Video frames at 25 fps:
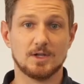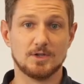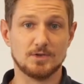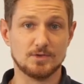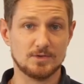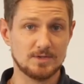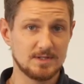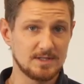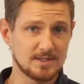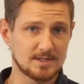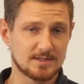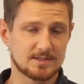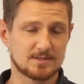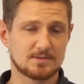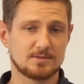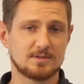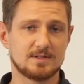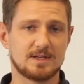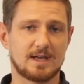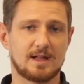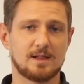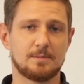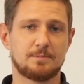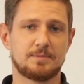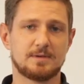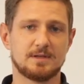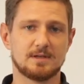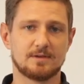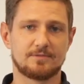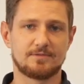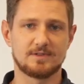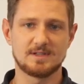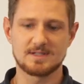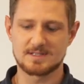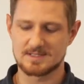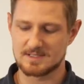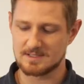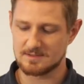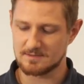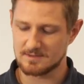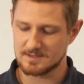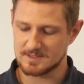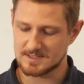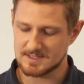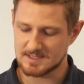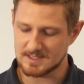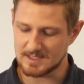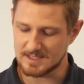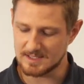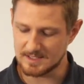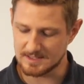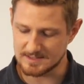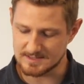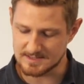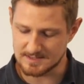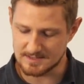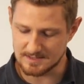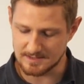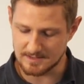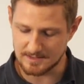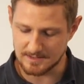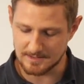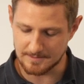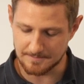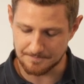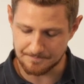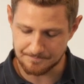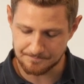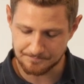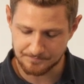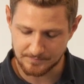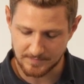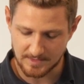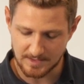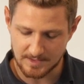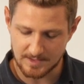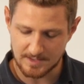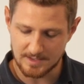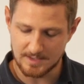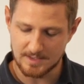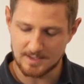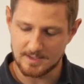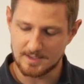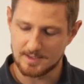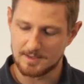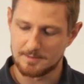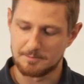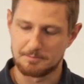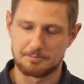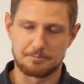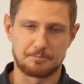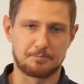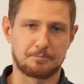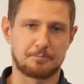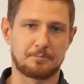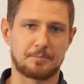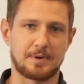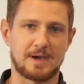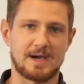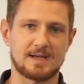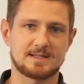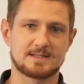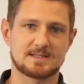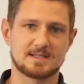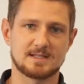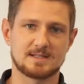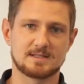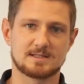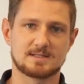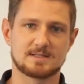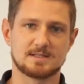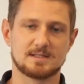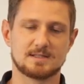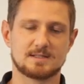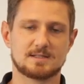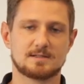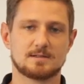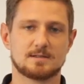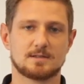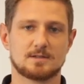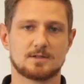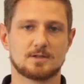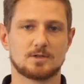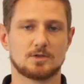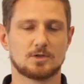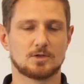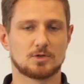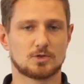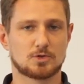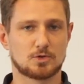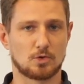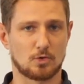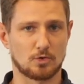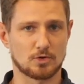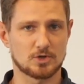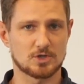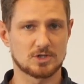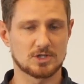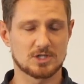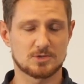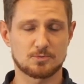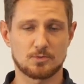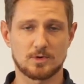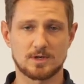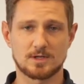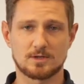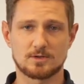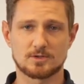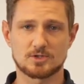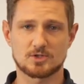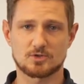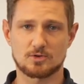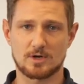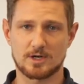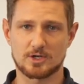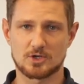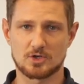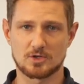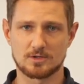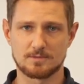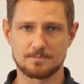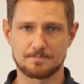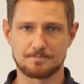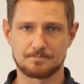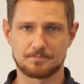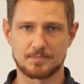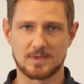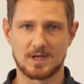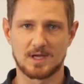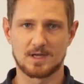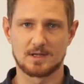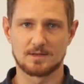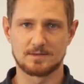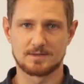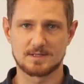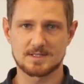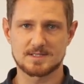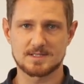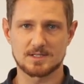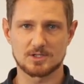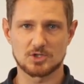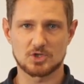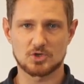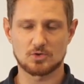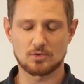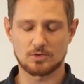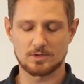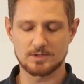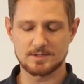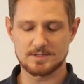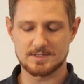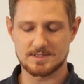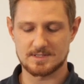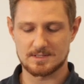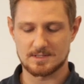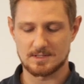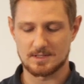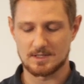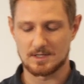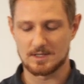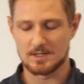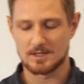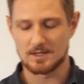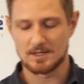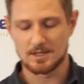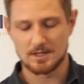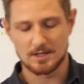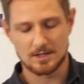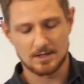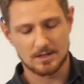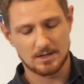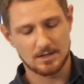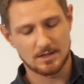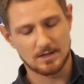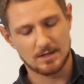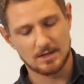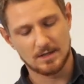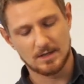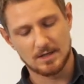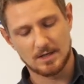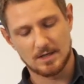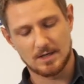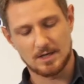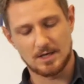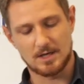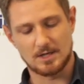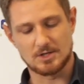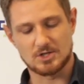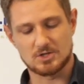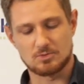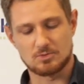Unique to the LPFE series is the patented torsion spring construction. This ensures a